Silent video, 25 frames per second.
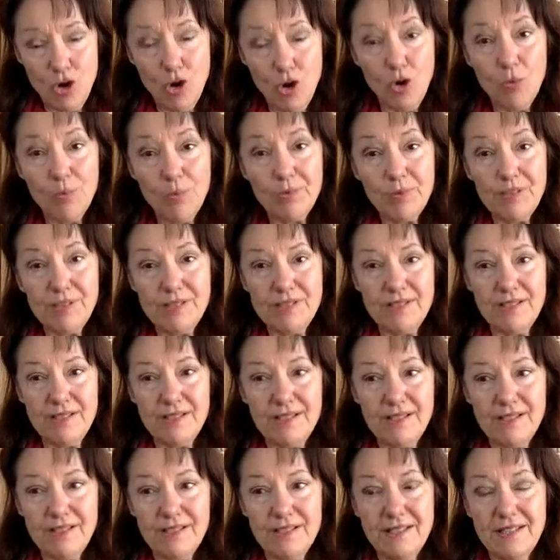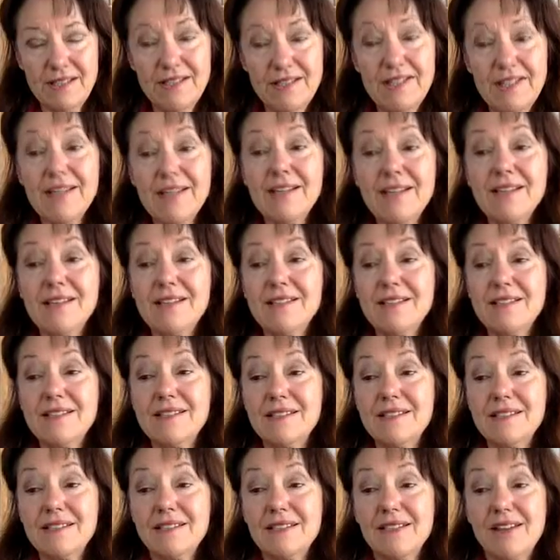hopelessness, that
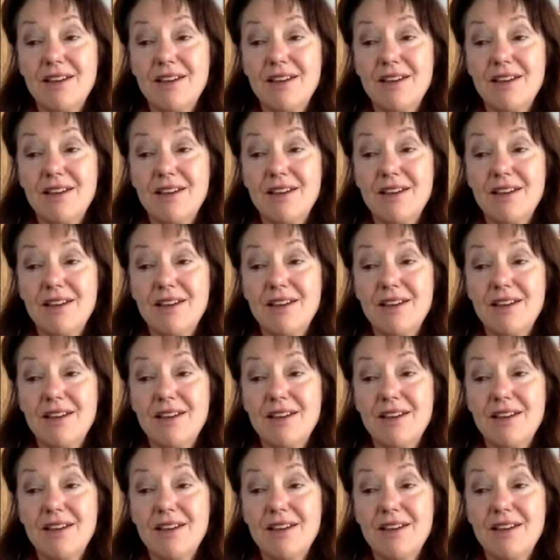this